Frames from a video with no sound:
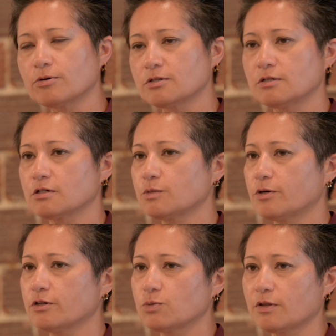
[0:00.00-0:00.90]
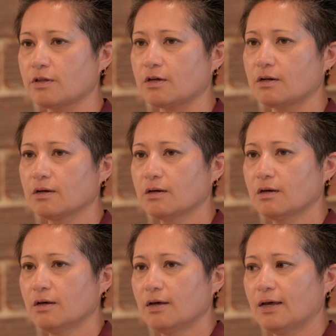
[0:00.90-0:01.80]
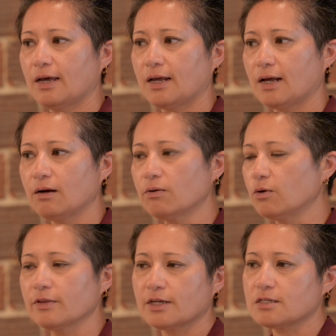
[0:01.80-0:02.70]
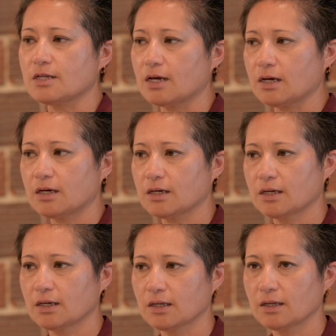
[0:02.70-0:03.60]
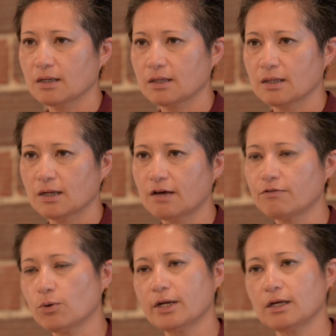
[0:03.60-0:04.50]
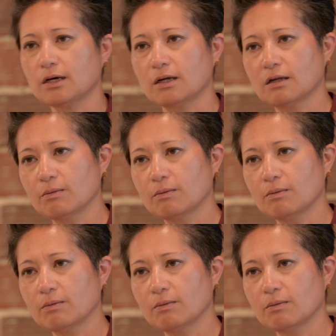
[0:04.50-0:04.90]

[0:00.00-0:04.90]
person's experience with it. And I don't know what that's like. I have no idea.